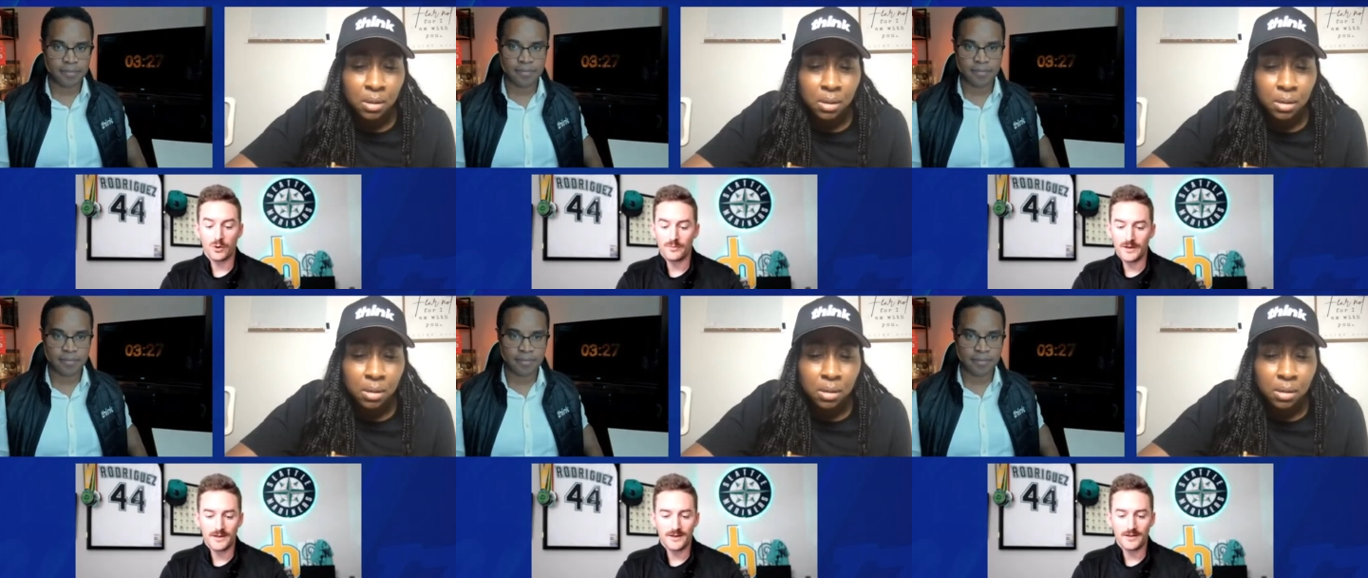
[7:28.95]

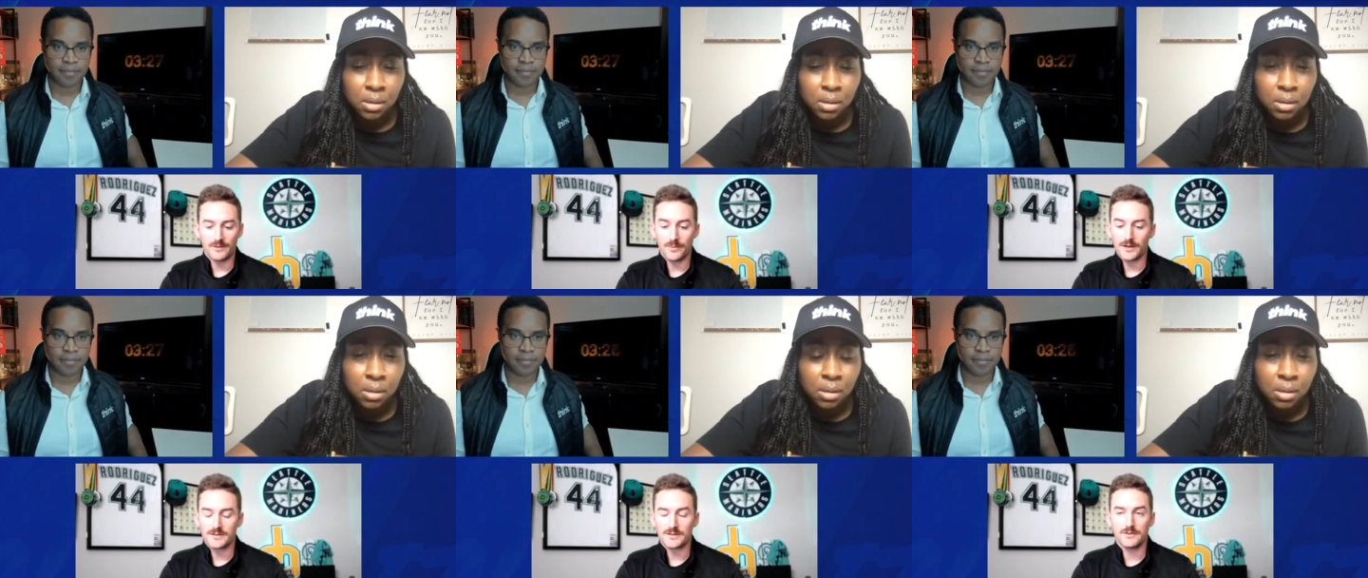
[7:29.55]
Speaker 1: Media, there's
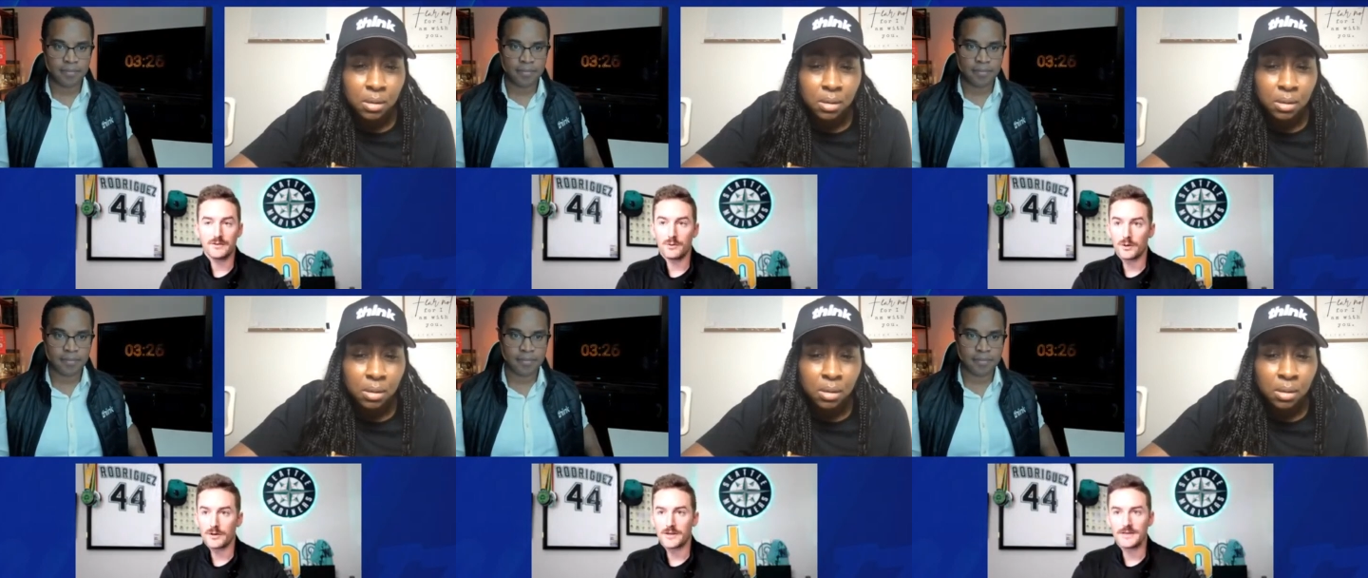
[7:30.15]
Boston, New
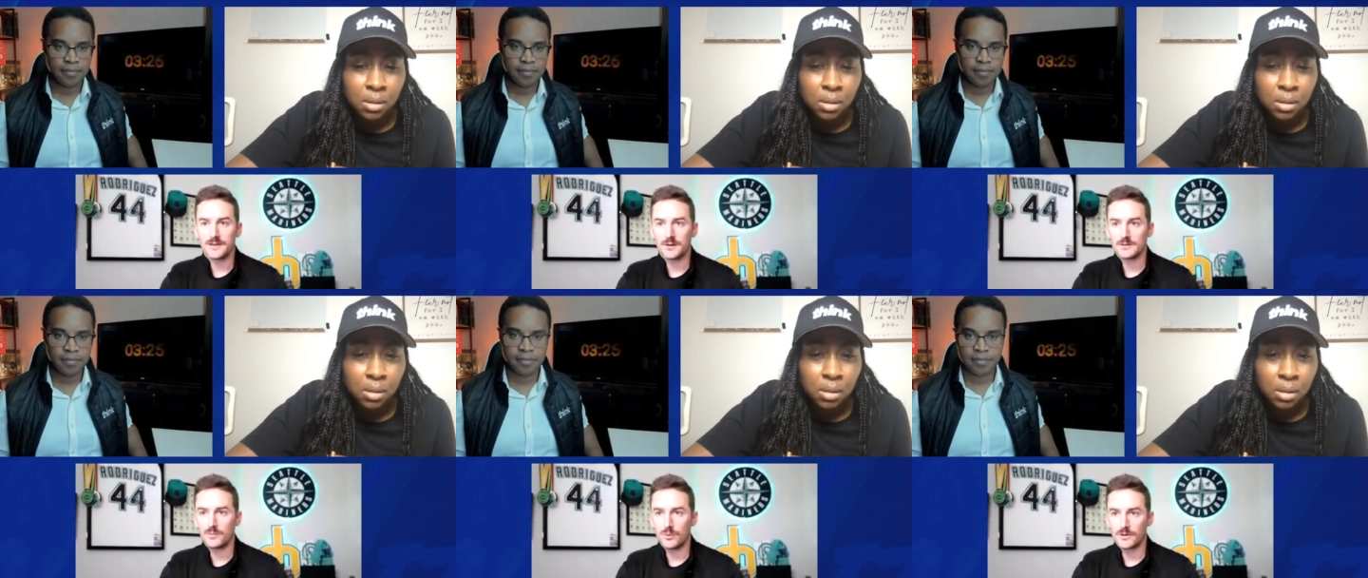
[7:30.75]
York, East Coast
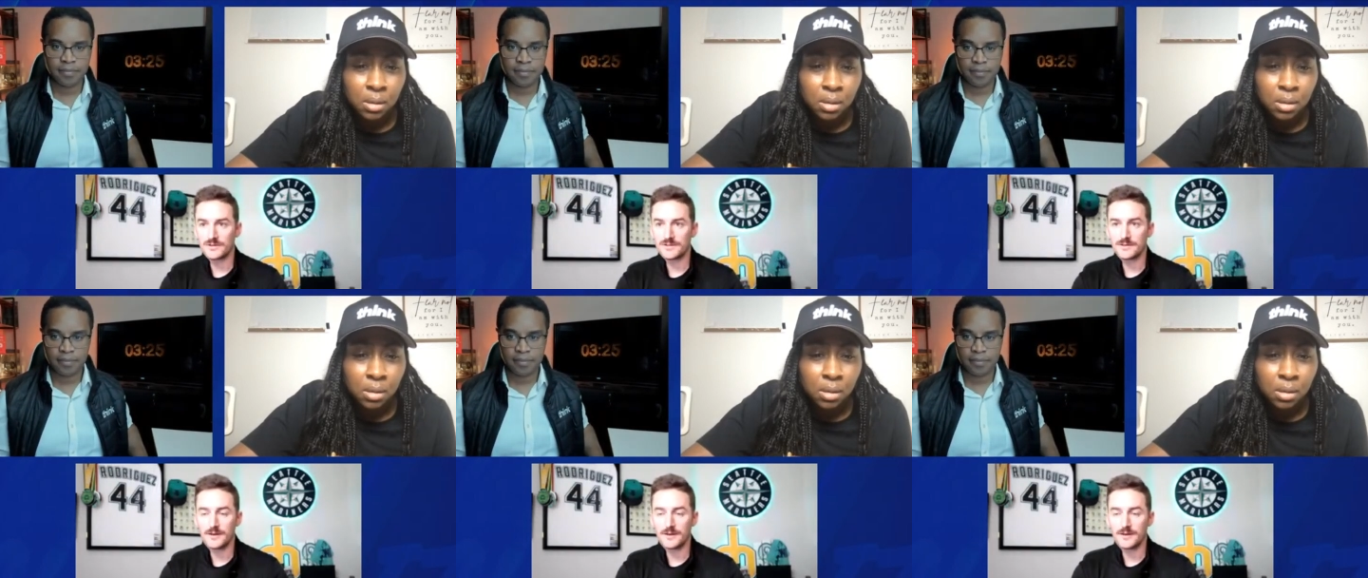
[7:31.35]
Sports, uh,